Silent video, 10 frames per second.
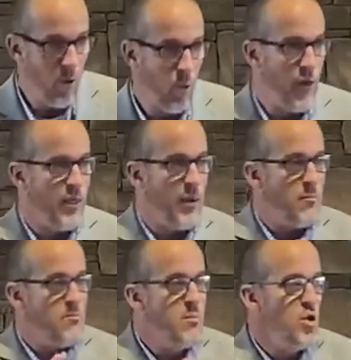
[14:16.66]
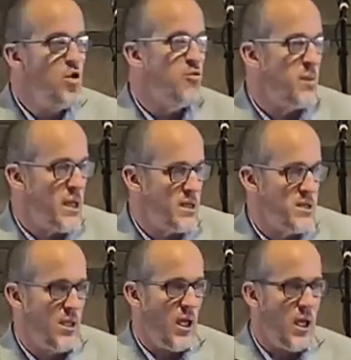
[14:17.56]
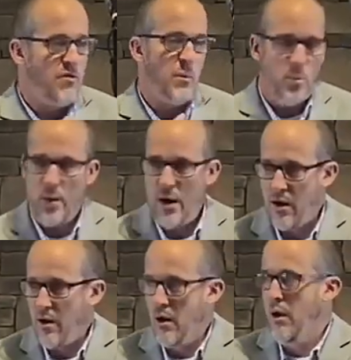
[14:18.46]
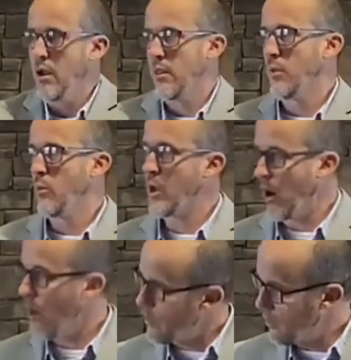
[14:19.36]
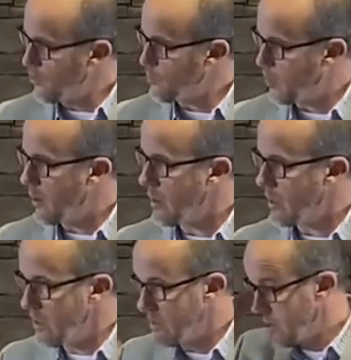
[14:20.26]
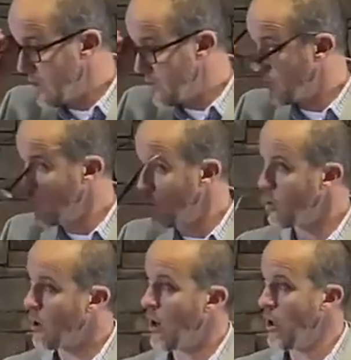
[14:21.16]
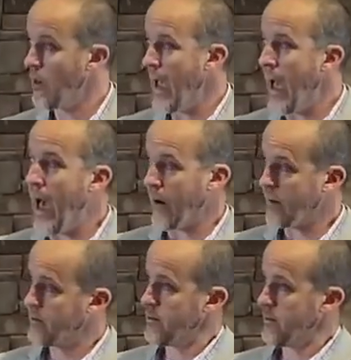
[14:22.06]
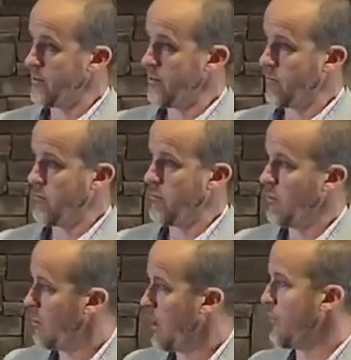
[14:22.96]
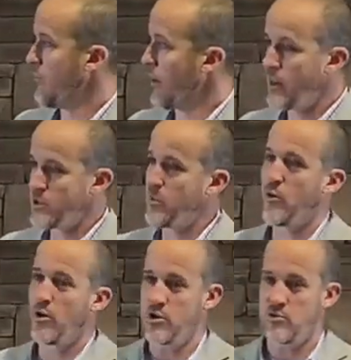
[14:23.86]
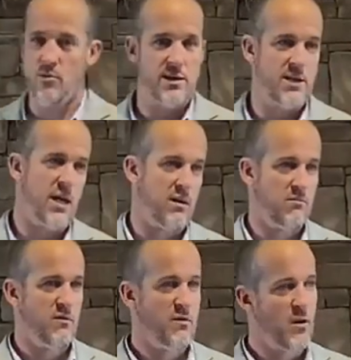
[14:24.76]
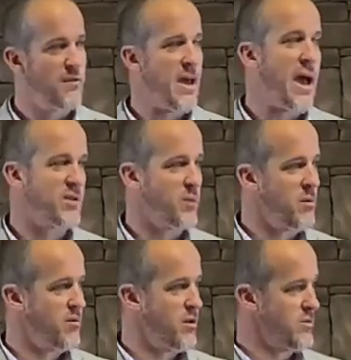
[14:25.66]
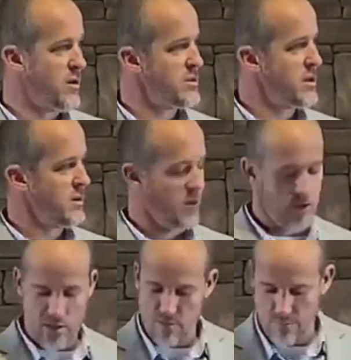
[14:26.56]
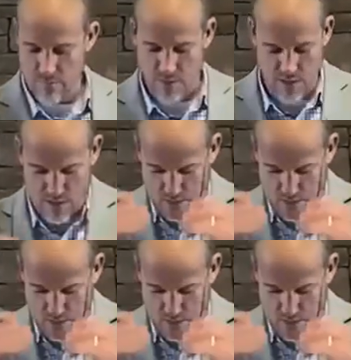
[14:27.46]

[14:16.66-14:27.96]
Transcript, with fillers: what the movement of the prayer we call the Lord's Prayer is, is a tool called Acts. If you've heard of this before, just raise a hand heard of Acts prayer before, just raising it. hand. Good deal. Good deal.